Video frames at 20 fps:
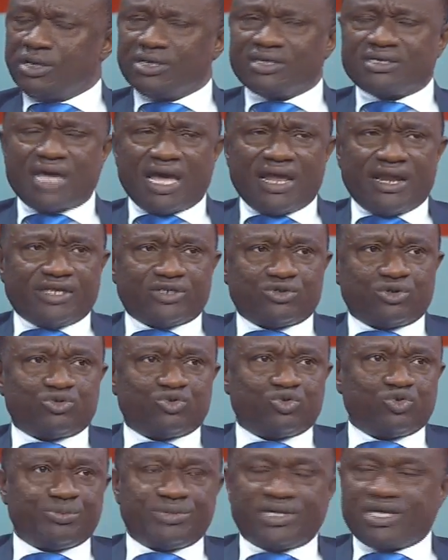Ghana is not
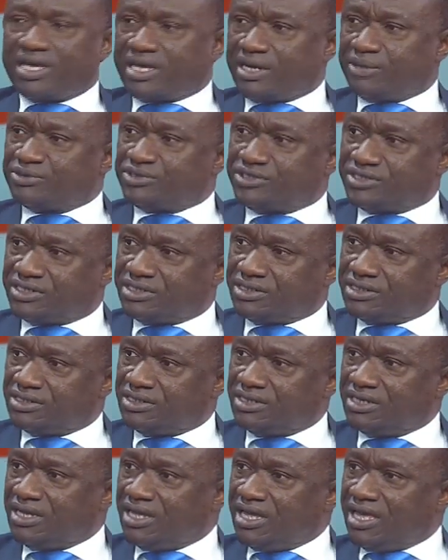too big a country.
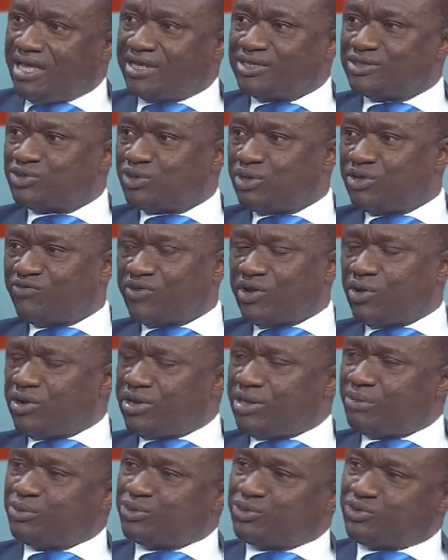And so if you're not
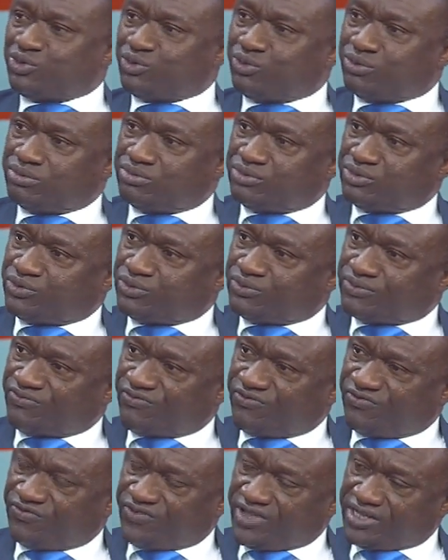able to
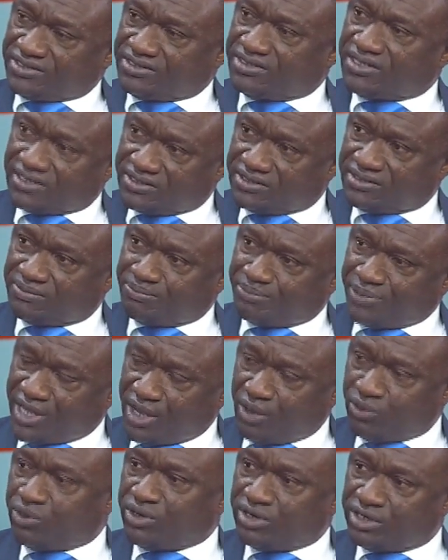fix this
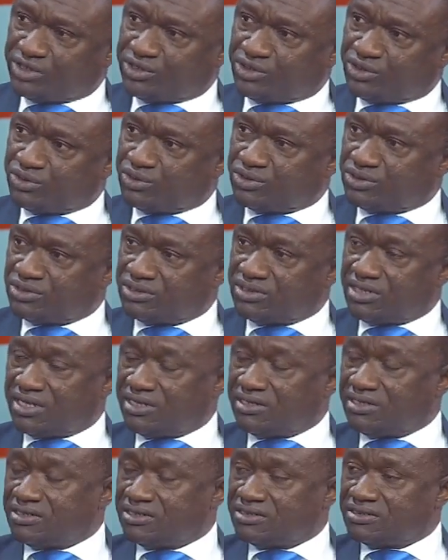payroll issues,
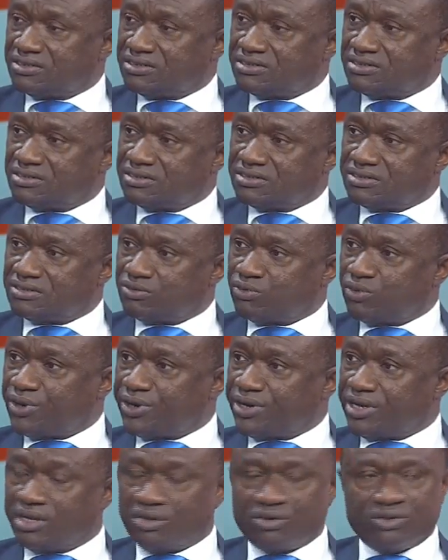then it's a
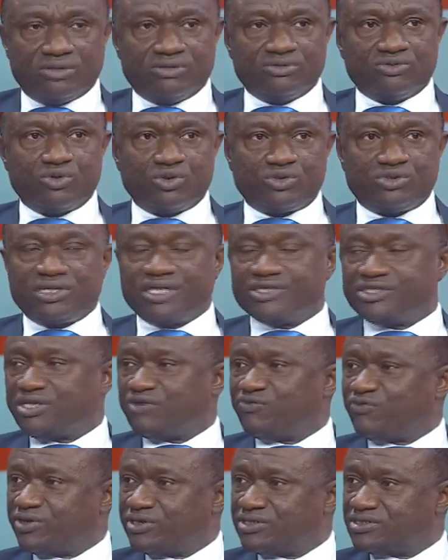worry. You go to Nigeria,
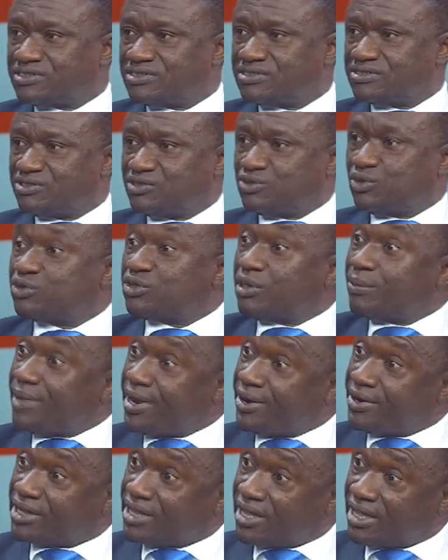for instance, you go to
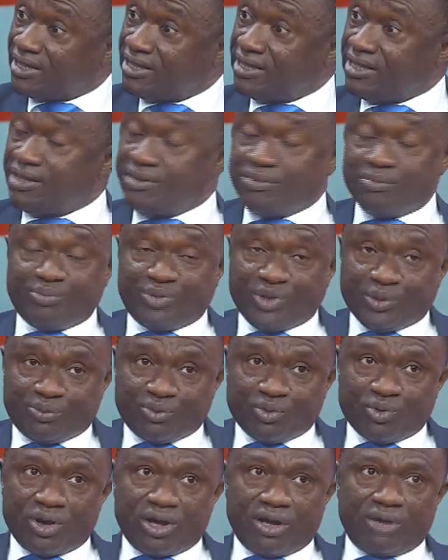America,
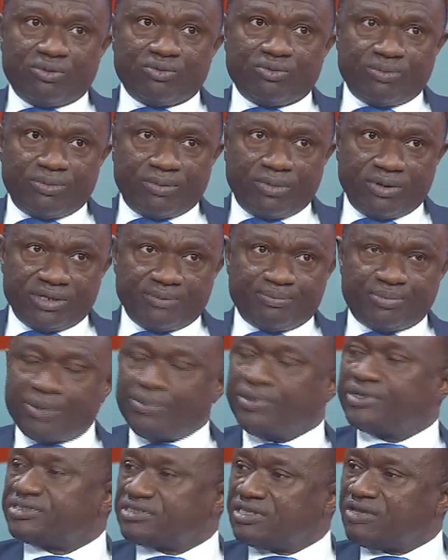people in
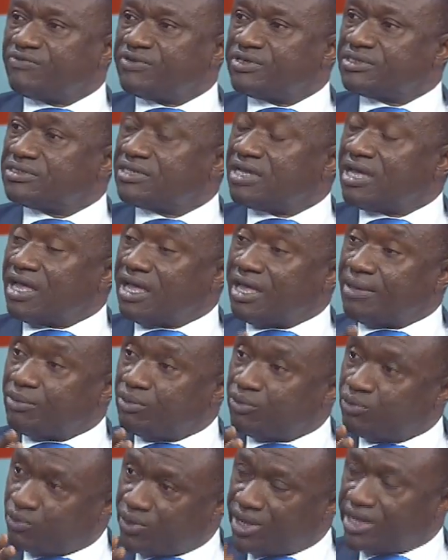public service
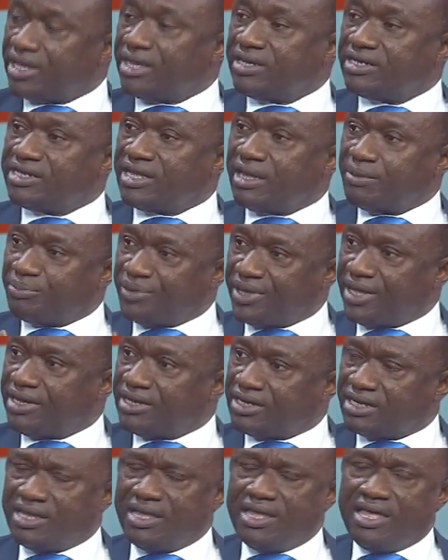work and they are
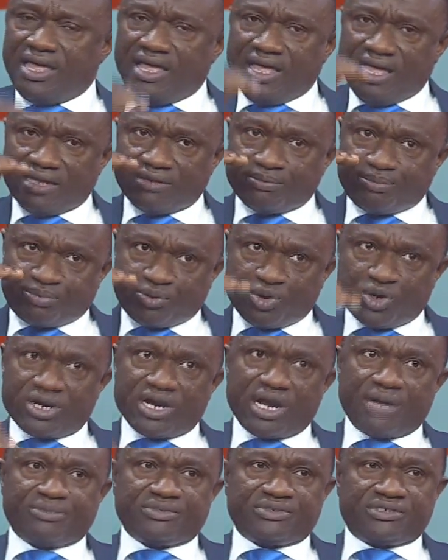paid. And
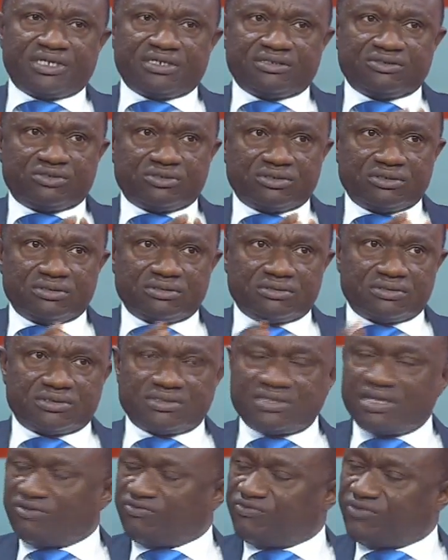programs and
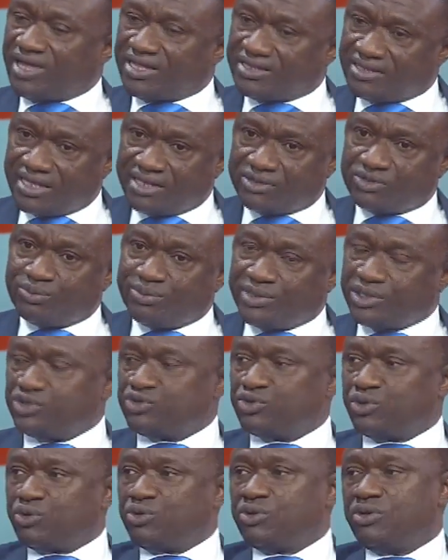stuff are there to make
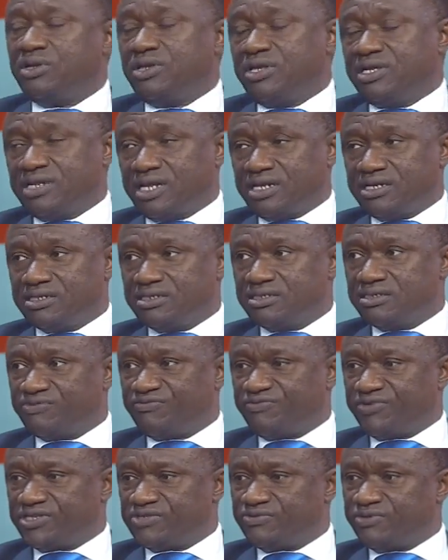sure that they need to
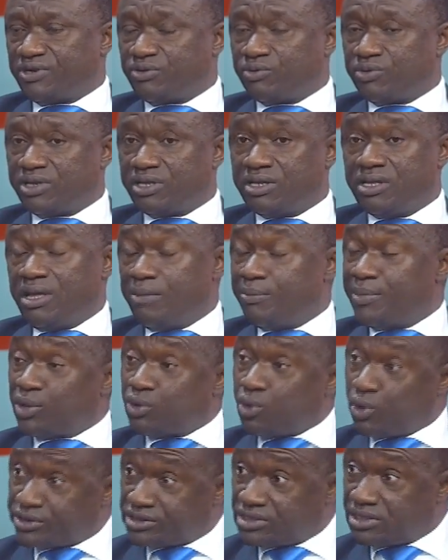fix very well. But
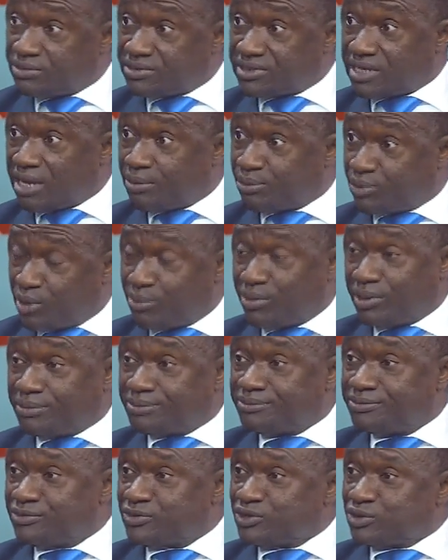ghost names are a problem.
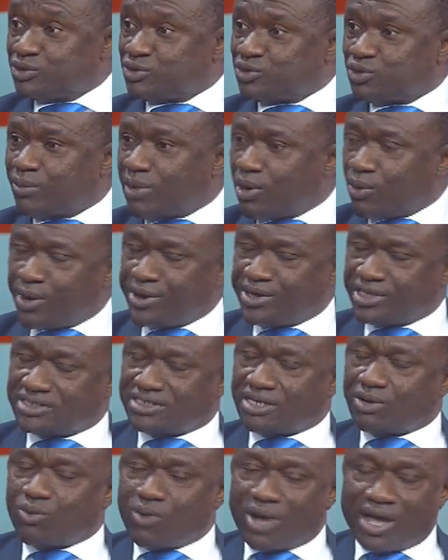So my worry is
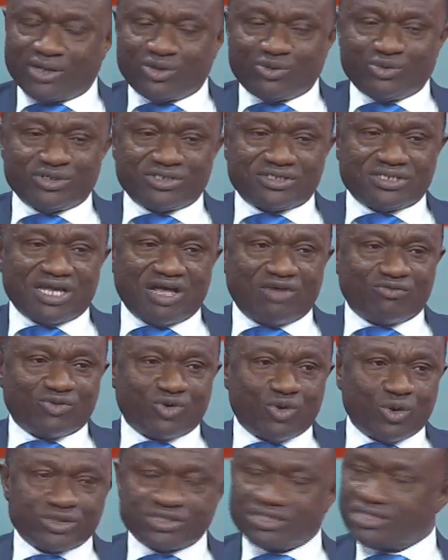that why do we still have
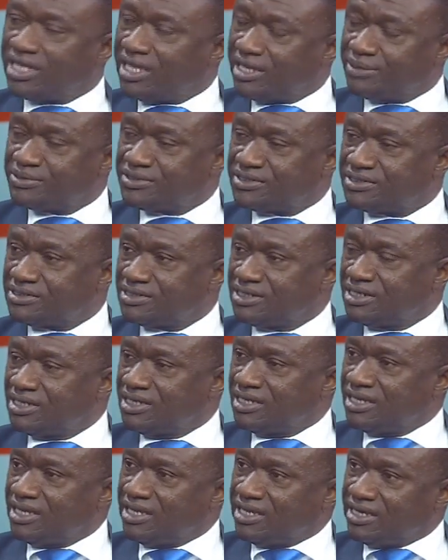ghost names
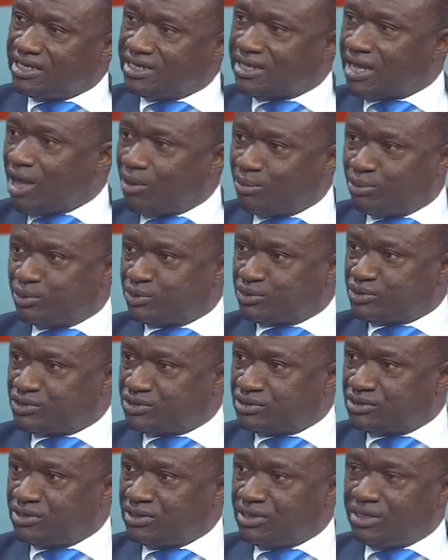in our
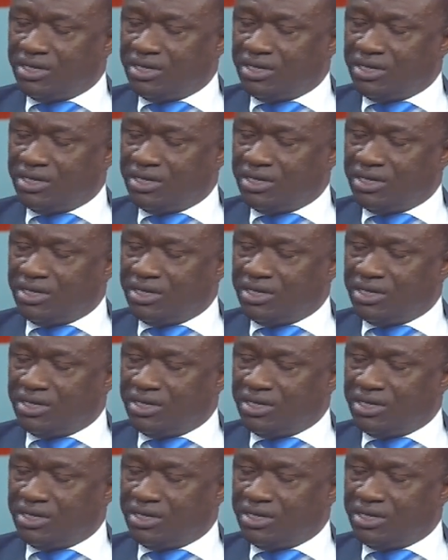books?